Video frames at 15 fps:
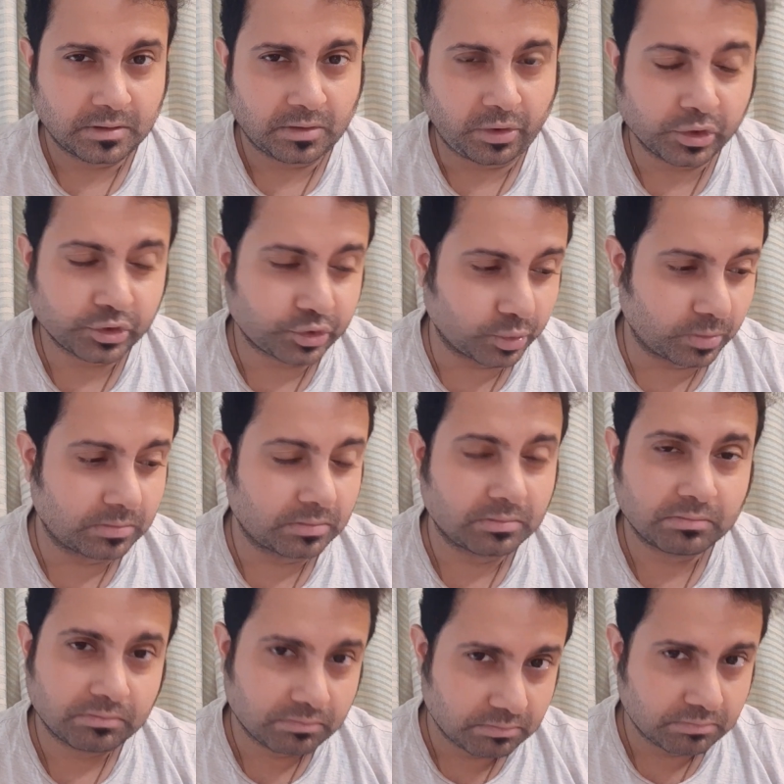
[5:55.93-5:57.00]
also
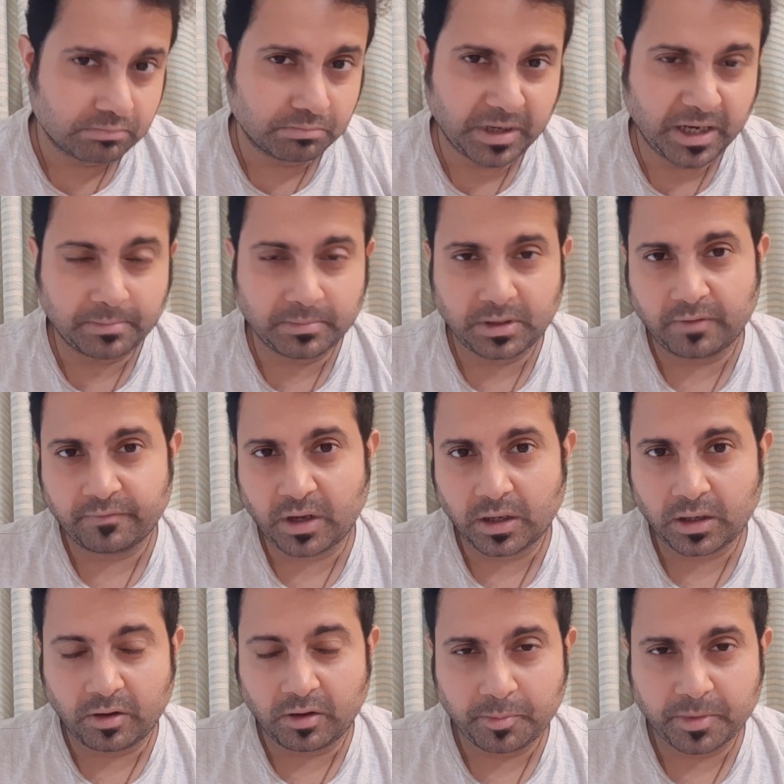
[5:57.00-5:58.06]
blamed the Afghan
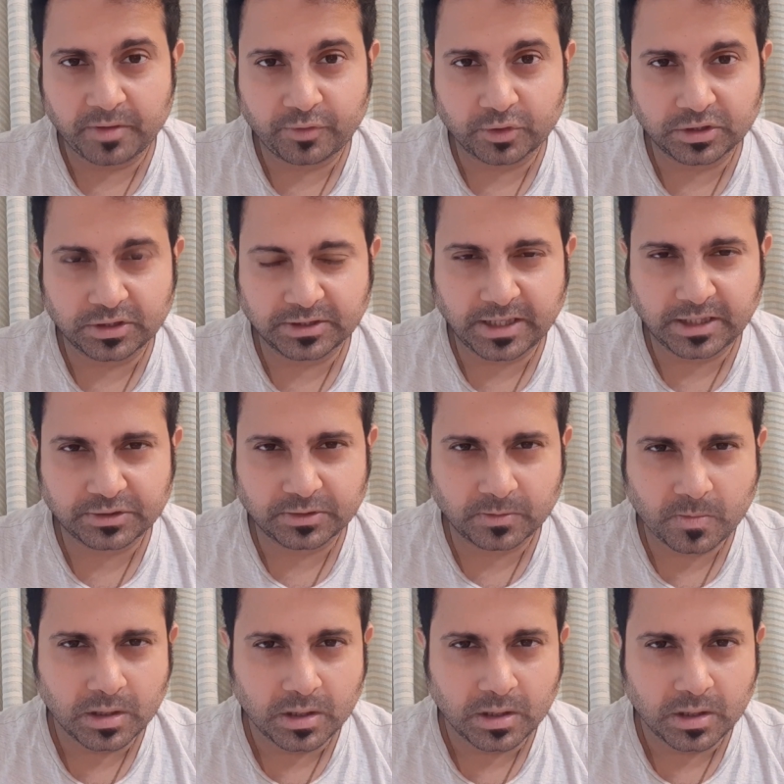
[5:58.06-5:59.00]
government for the disaster.